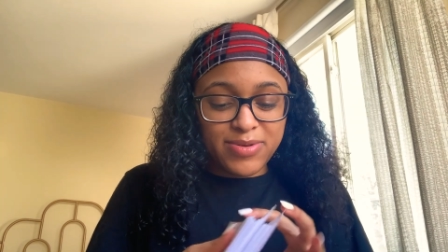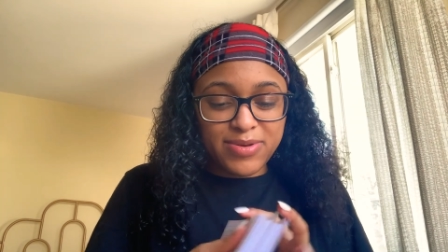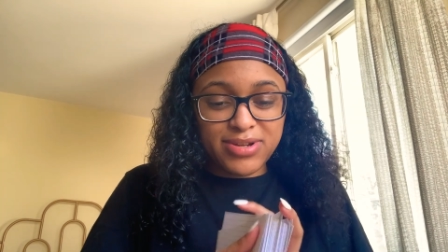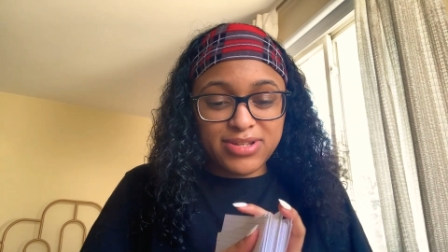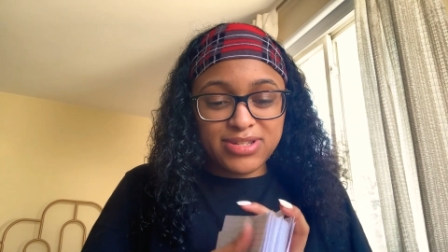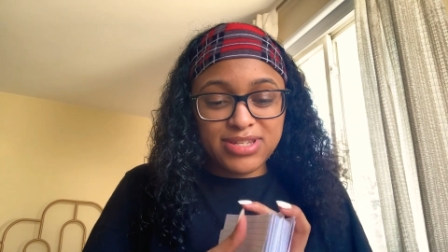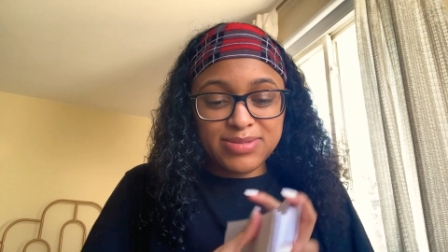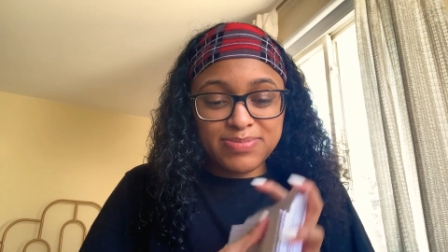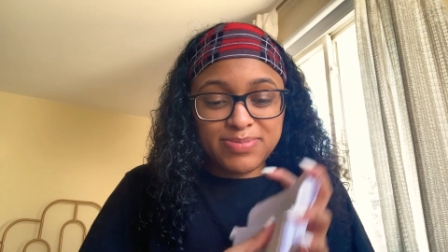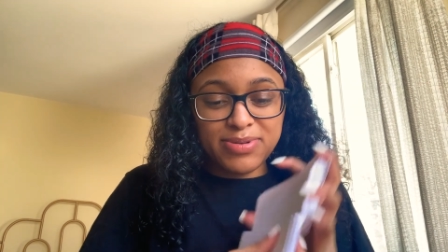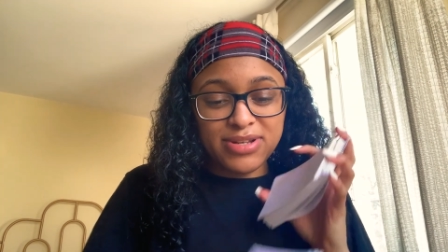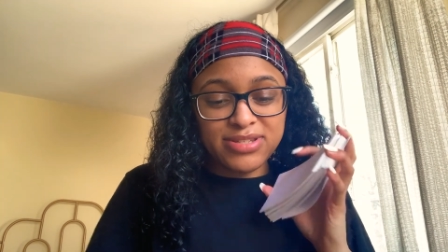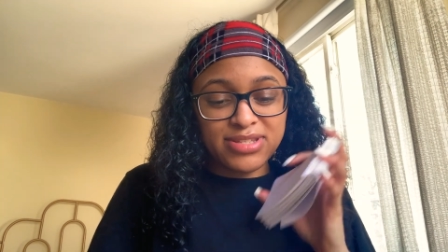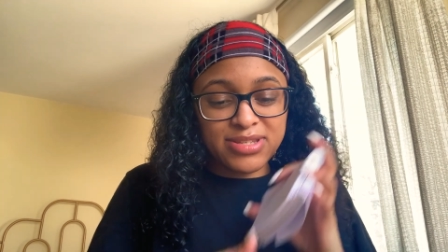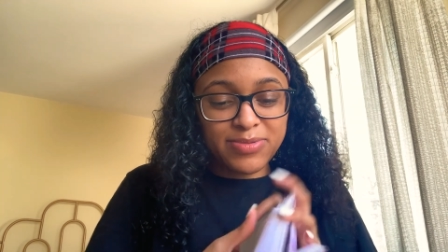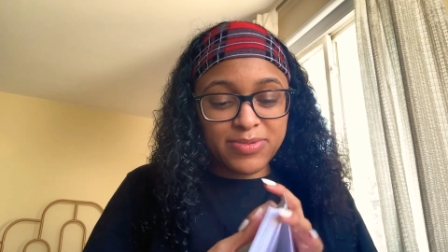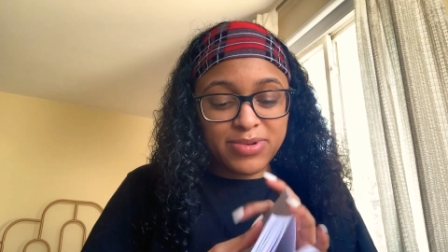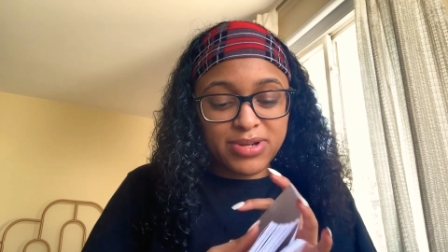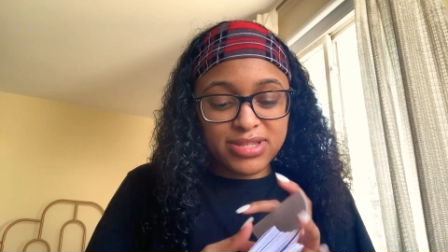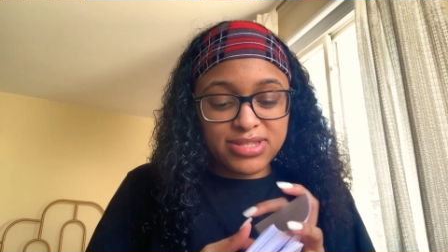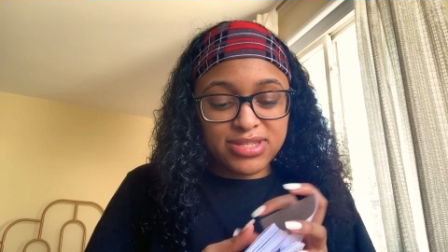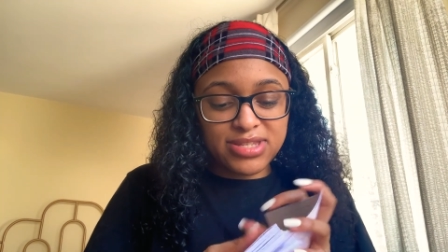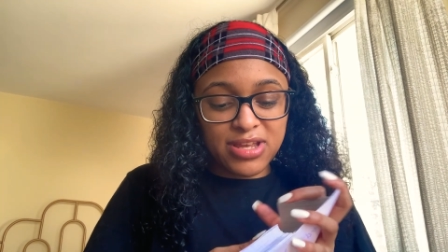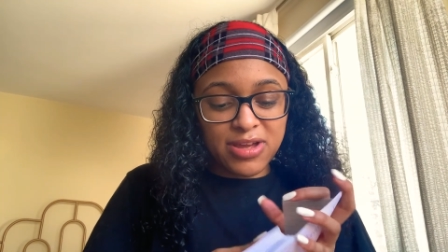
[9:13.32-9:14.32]
what does this person
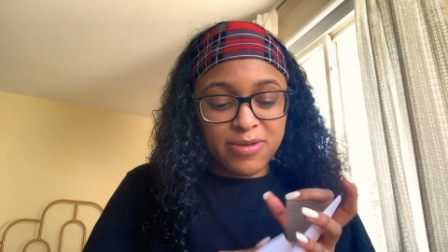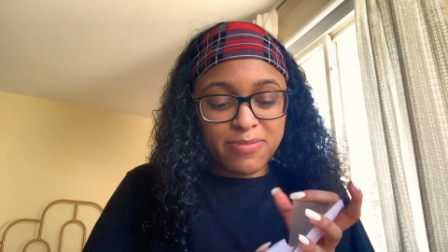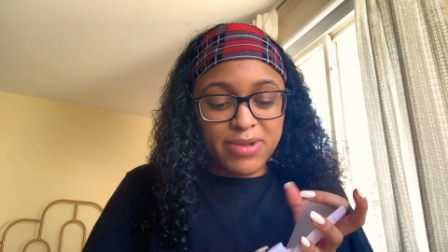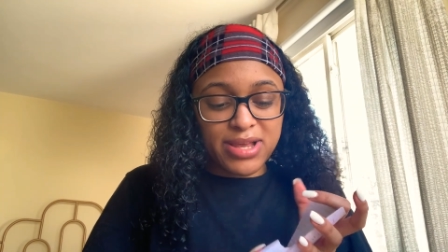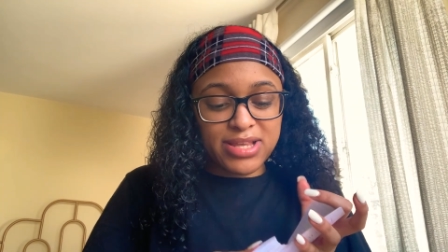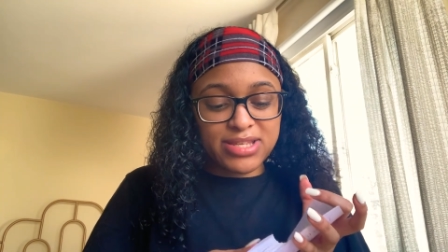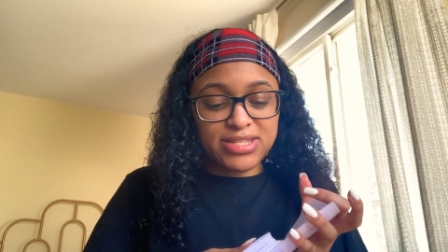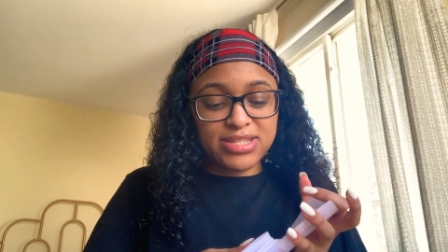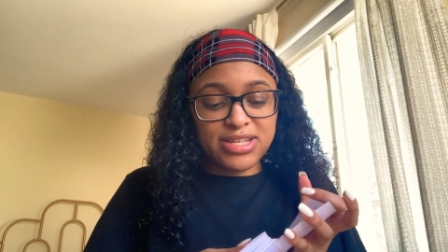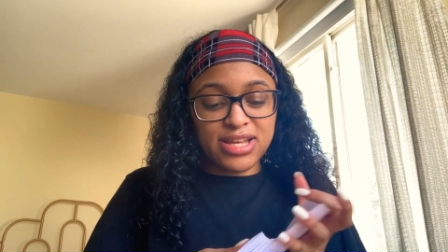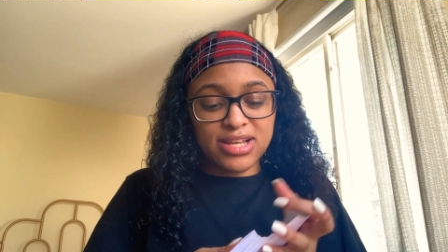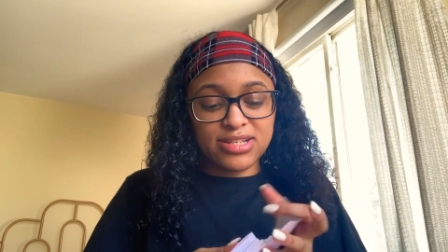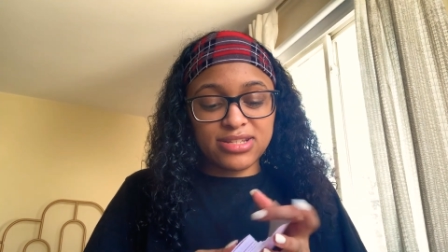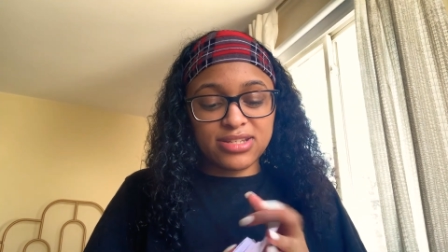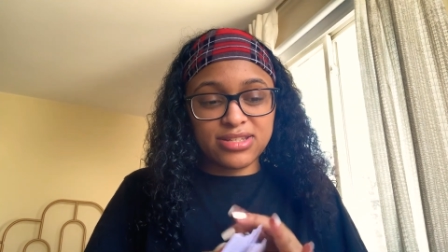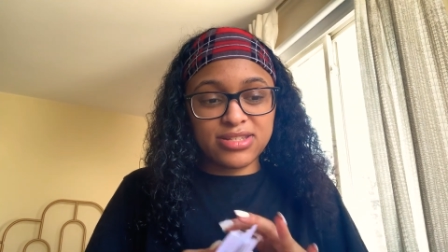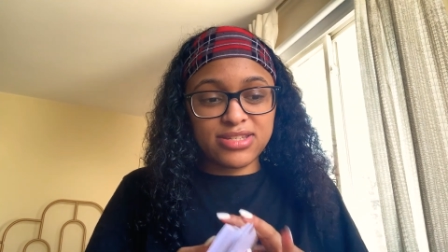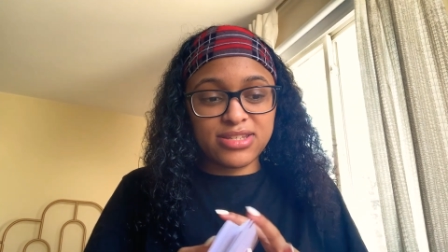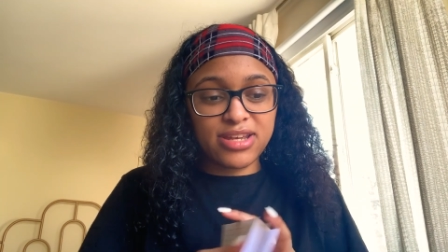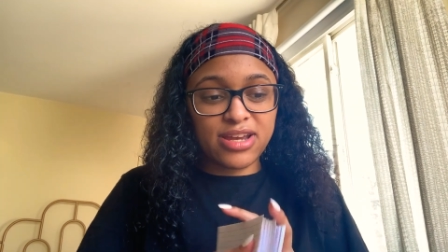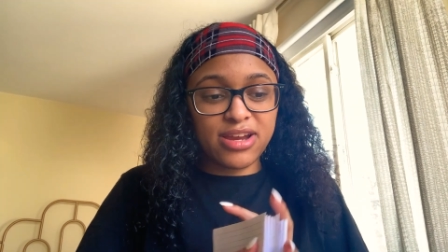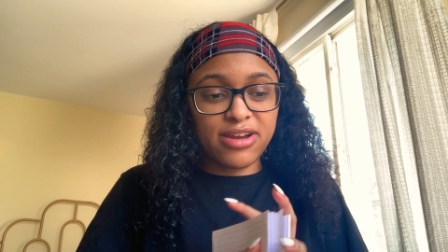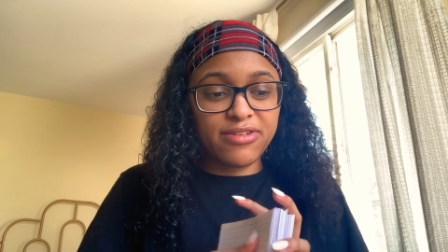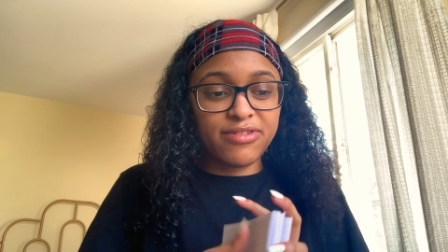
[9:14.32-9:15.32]
want to tell my
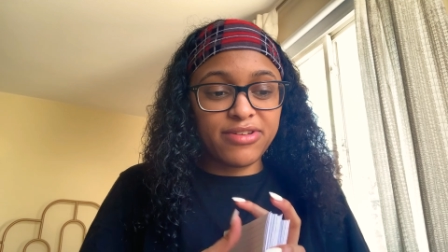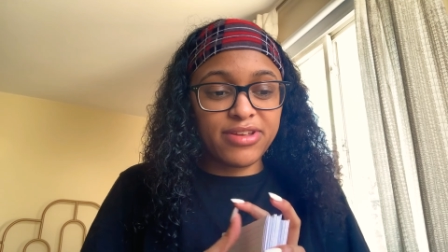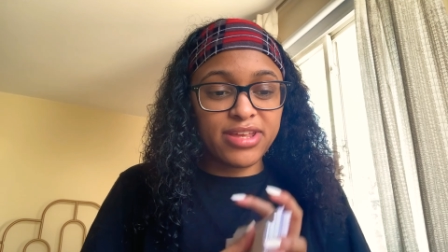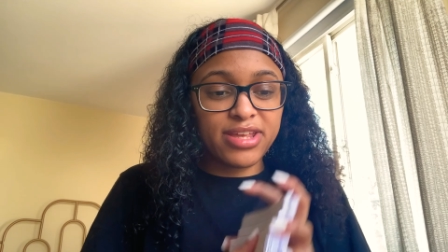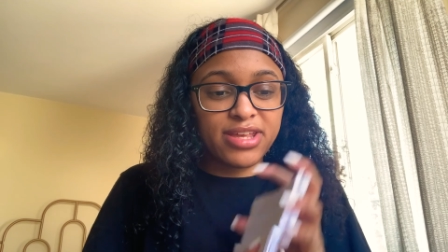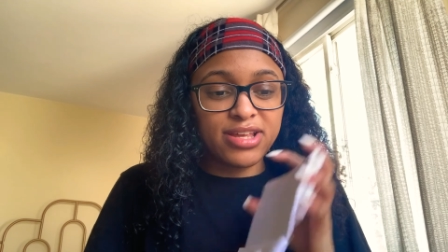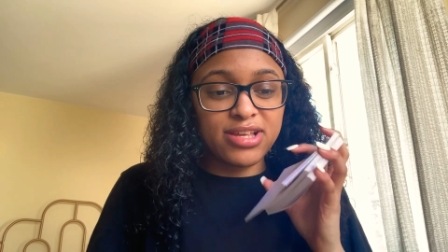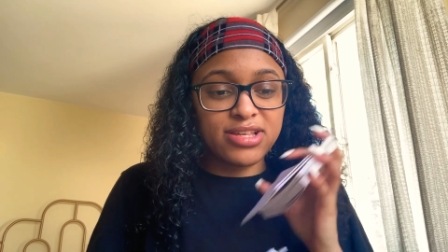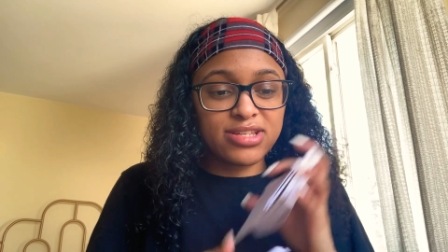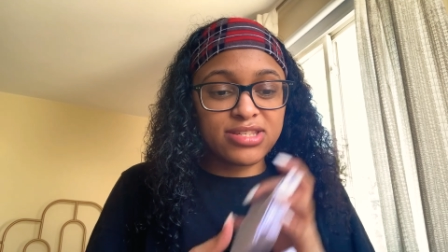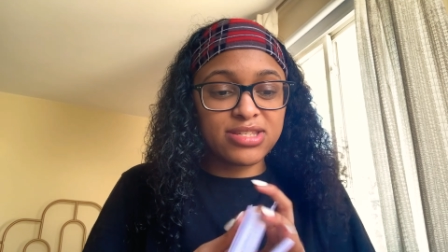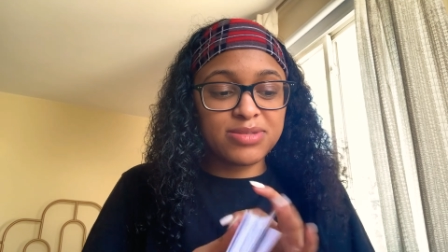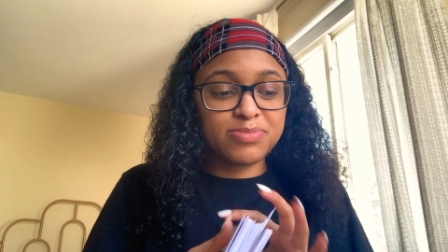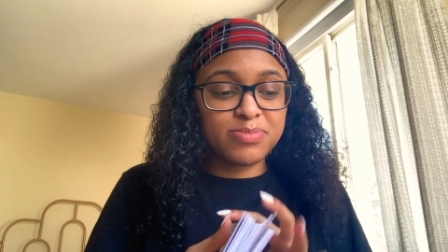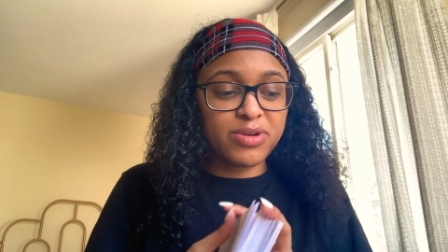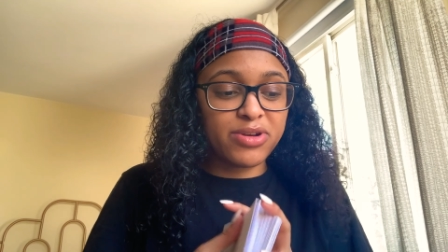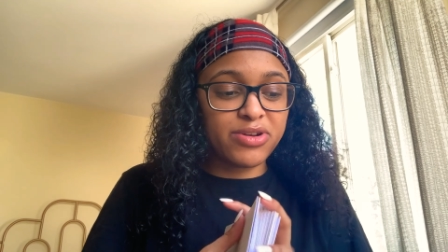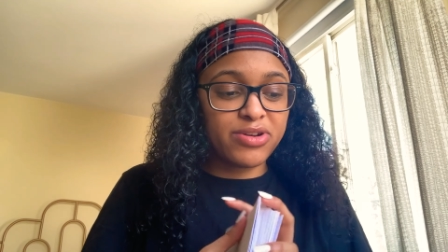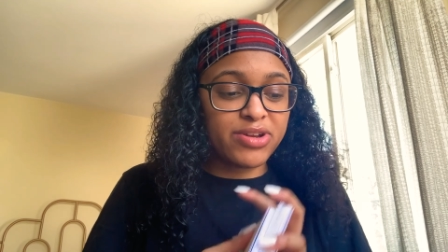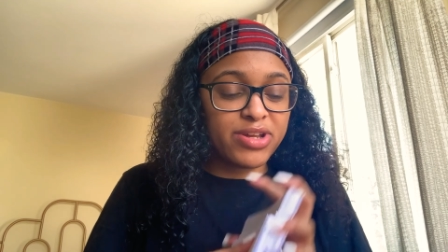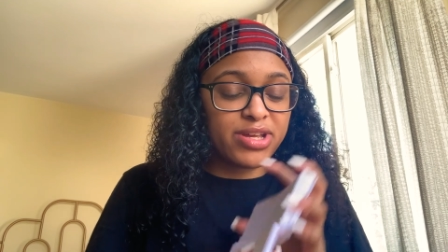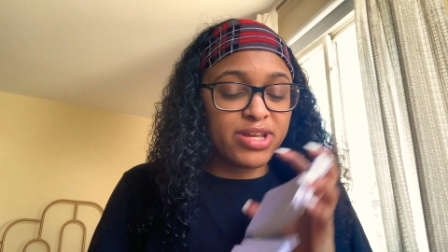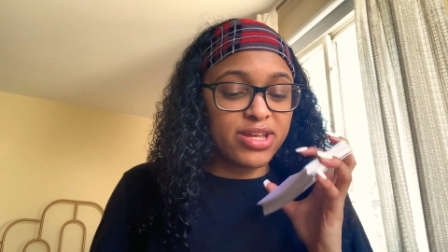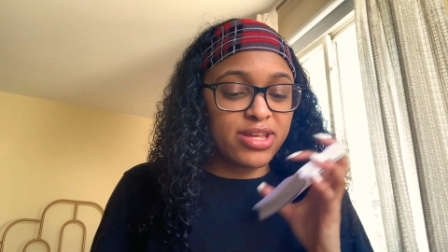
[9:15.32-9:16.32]
Sagittarius
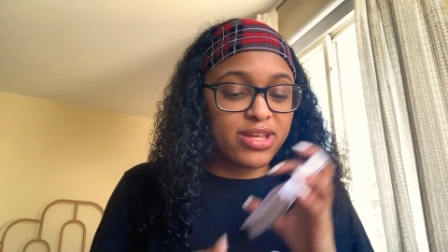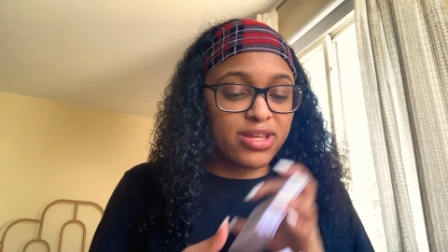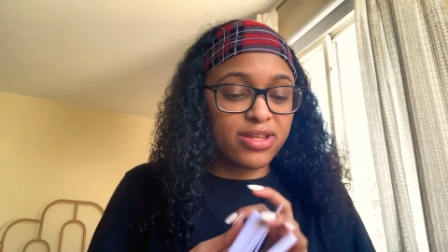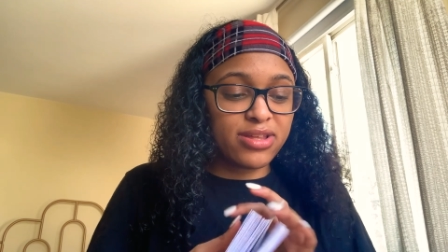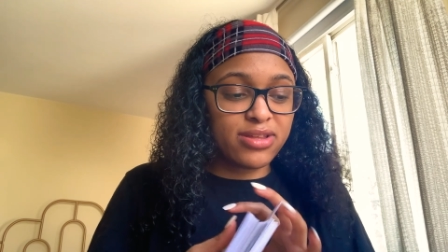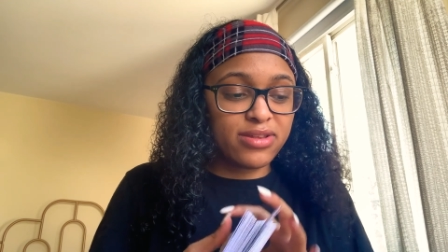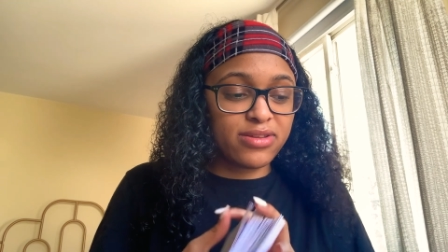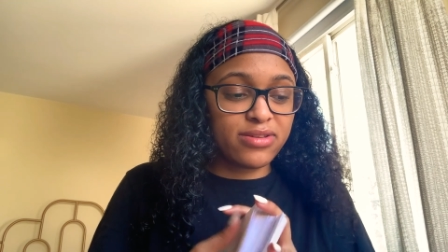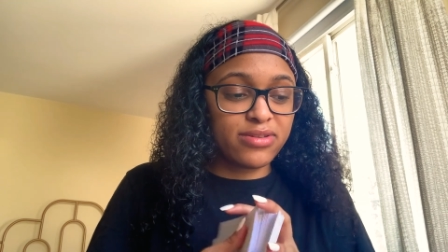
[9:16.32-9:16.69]
spirit?